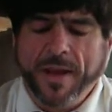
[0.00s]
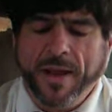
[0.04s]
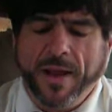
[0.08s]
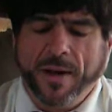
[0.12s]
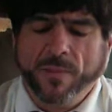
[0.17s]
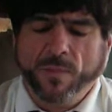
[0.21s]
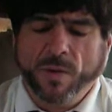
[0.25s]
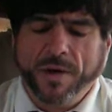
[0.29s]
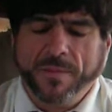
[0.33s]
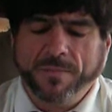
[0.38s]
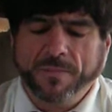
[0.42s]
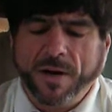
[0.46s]

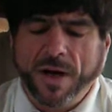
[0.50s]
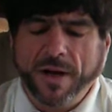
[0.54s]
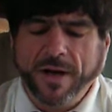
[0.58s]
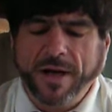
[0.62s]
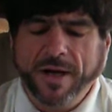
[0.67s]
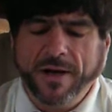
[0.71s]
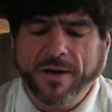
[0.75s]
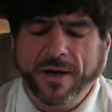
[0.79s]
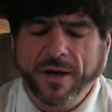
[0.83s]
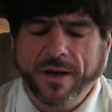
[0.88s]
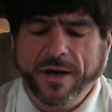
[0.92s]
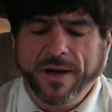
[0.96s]
And when
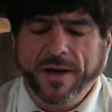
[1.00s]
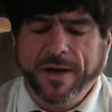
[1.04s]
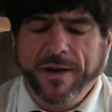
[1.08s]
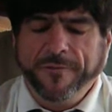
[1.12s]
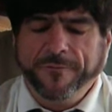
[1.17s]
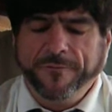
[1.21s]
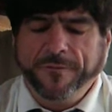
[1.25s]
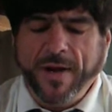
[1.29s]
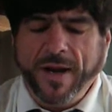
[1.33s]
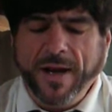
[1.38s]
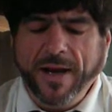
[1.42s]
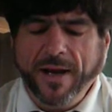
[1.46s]
money
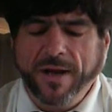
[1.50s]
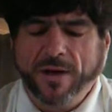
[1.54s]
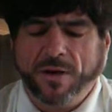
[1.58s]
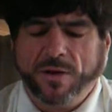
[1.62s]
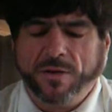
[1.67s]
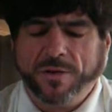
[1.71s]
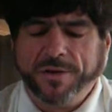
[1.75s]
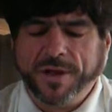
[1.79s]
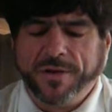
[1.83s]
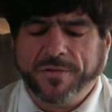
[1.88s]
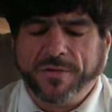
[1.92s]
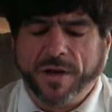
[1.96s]

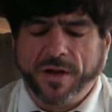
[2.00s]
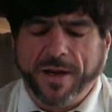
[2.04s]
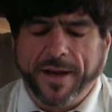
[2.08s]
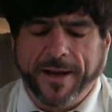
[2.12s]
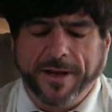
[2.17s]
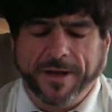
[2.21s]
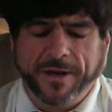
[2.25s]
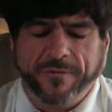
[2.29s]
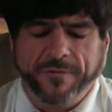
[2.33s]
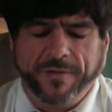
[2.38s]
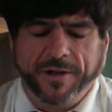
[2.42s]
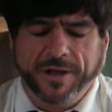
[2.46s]
failed in the
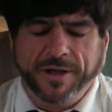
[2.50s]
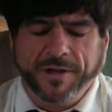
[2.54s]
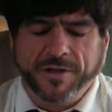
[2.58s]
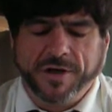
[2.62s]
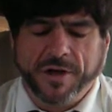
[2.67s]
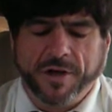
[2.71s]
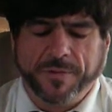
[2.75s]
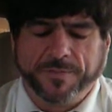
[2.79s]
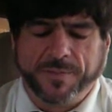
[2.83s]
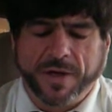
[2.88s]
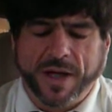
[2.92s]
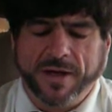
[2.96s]
land of
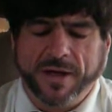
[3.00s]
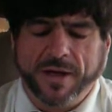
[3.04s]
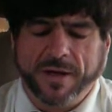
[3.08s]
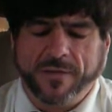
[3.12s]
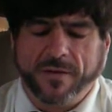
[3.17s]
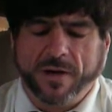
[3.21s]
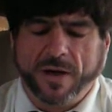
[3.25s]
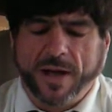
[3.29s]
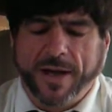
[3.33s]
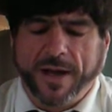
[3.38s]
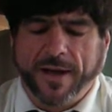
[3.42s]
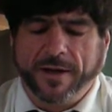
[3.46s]
Egypt and in
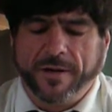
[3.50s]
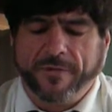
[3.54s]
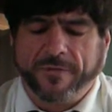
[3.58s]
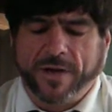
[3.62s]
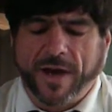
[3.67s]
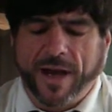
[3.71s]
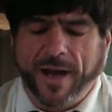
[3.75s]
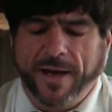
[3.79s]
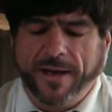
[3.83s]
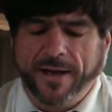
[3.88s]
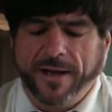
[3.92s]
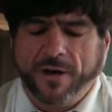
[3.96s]
the land of
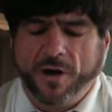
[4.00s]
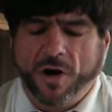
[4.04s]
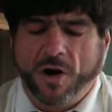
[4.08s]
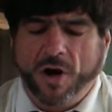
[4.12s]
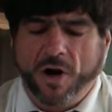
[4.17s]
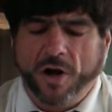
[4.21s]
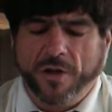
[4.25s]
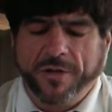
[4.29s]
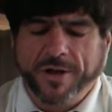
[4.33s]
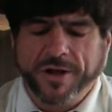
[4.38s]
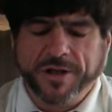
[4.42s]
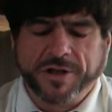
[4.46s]
Canaan,
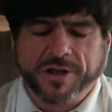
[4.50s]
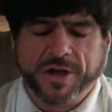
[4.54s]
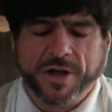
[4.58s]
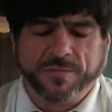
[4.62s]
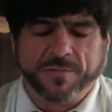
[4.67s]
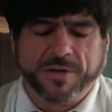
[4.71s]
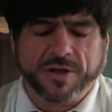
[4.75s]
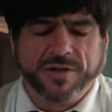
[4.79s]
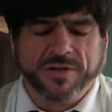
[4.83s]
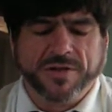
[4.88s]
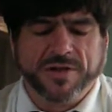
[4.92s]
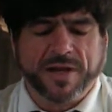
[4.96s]
all the
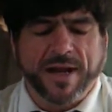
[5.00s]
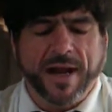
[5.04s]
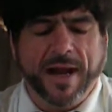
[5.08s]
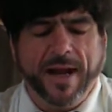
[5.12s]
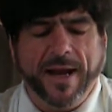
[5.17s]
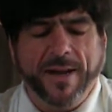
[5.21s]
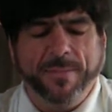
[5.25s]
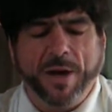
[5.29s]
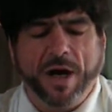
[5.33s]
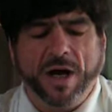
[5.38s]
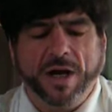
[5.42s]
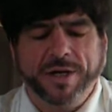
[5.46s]
Egyptians
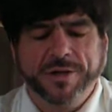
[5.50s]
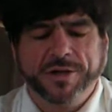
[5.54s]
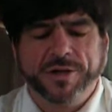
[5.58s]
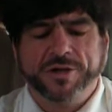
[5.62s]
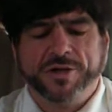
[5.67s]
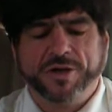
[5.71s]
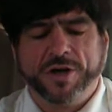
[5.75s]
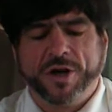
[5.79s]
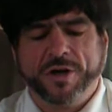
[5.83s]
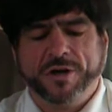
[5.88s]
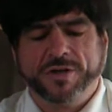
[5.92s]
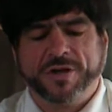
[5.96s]
came unto
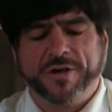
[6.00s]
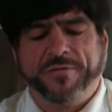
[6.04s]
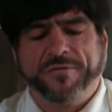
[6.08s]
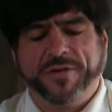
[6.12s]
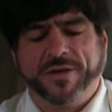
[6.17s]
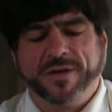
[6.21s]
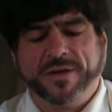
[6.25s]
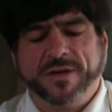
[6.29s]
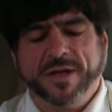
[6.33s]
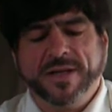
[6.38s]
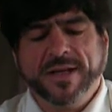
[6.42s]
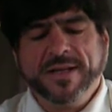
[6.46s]
Joseph
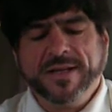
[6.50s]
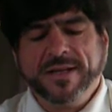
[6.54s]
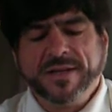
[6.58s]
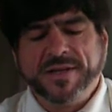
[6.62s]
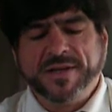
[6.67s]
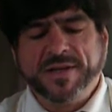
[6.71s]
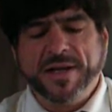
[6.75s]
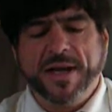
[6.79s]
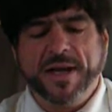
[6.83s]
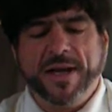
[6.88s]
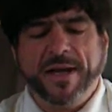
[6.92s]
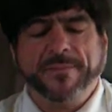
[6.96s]
and
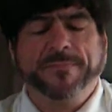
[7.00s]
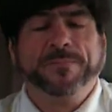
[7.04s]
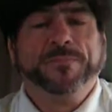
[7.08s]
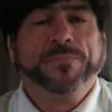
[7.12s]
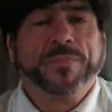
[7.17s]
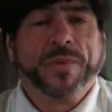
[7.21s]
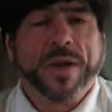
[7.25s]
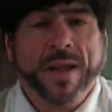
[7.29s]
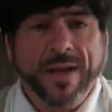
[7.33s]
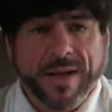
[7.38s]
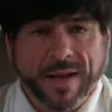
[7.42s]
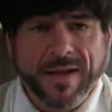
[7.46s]
said,
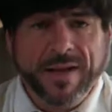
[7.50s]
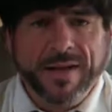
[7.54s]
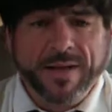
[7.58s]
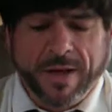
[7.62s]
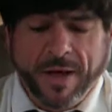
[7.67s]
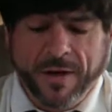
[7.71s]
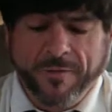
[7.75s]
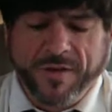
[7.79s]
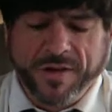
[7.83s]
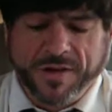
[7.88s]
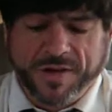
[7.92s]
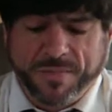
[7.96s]

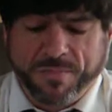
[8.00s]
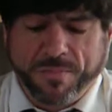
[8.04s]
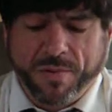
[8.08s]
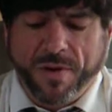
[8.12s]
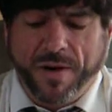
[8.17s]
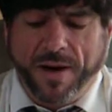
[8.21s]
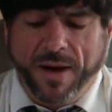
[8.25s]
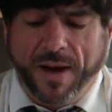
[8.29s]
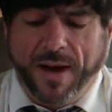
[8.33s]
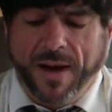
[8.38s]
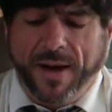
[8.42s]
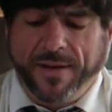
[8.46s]
Give us
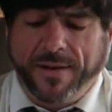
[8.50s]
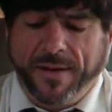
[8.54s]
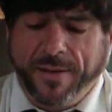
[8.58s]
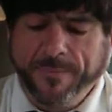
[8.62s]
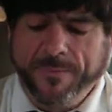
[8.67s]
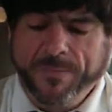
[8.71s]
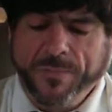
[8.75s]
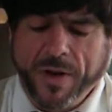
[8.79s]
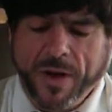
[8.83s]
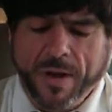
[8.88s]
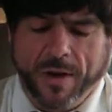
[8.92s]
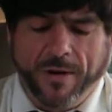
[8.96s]
bread,
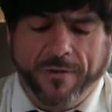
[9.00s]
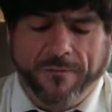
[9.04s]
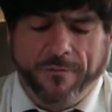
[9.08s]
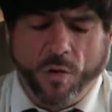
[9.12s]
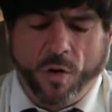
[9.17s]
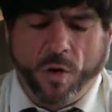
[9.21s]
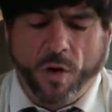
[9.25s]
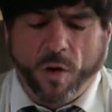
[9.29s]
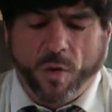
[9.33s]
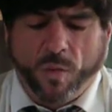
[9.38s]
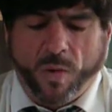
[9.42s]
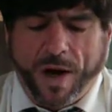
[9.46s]

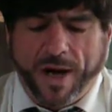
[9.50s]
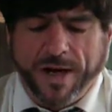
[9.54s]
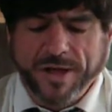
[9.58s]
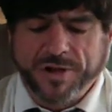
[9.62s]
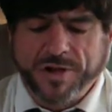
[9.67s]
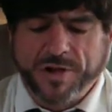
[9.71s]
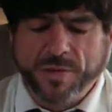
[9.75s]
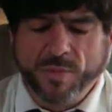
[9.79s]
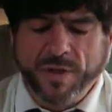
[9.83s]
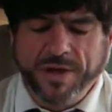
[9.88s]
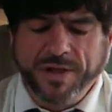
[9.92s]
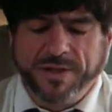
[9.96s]
for why
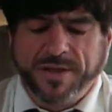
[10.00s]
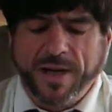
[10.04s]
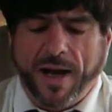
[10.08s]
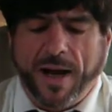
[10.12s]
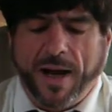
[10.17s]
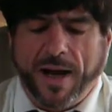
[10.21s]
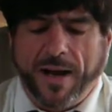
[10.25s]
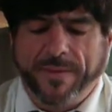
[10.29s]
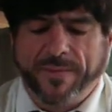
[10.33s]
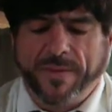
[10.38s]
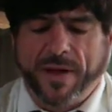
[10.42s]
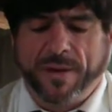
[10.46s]
should we
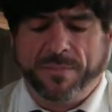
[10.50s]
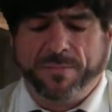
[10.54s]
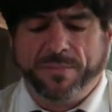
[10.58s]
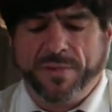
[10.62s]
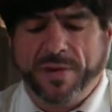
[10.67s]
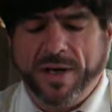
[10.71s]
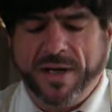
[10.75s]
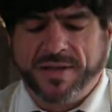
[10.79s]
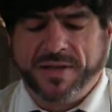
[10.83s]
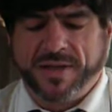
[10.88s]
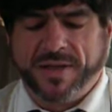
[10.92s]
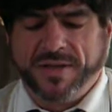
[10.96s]
die in thy
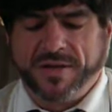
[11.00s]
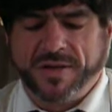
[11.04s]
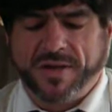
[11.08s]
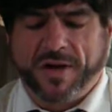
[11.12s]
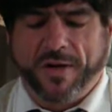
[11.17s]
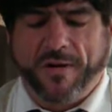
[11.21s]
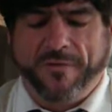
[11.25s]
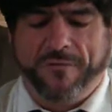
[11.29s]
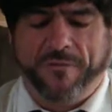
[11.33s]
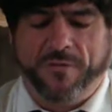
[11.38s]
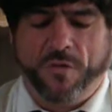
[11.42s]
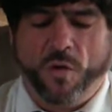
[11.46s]
presence,
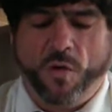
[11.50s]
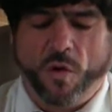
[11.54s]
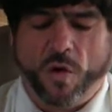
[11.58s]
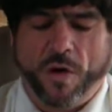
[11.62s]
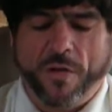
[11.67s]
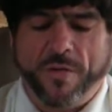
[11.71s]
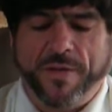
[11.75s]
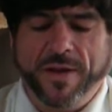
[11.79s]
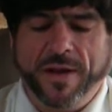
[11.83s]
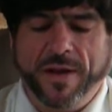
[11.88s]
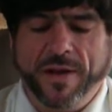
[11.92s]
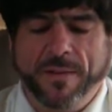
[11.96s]
for
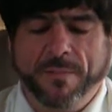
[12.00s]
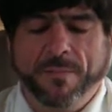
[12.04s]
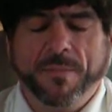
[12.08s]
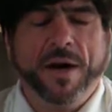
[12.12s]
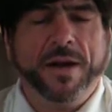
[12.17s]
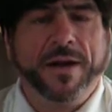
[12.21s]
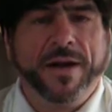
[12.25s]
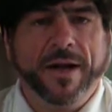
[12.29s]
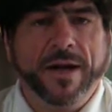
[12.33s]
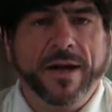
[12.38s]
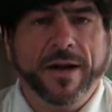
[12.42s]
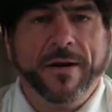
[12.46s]
the
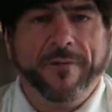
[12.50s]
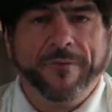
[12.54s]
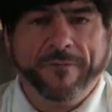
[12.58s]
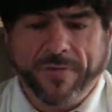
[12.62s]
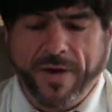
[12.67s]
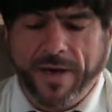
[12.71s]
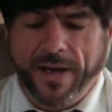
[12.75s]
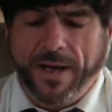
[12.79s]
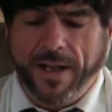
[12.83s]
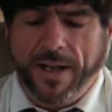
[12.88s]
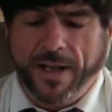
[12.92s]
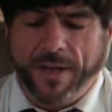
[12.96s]
money
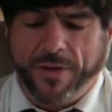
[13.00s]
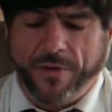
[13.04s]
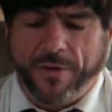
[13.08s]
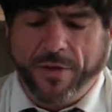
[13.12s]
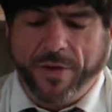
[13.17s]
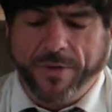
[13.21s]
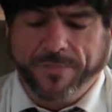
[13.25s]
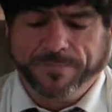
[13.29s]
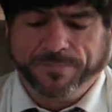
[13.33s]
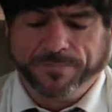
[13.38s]
faileth?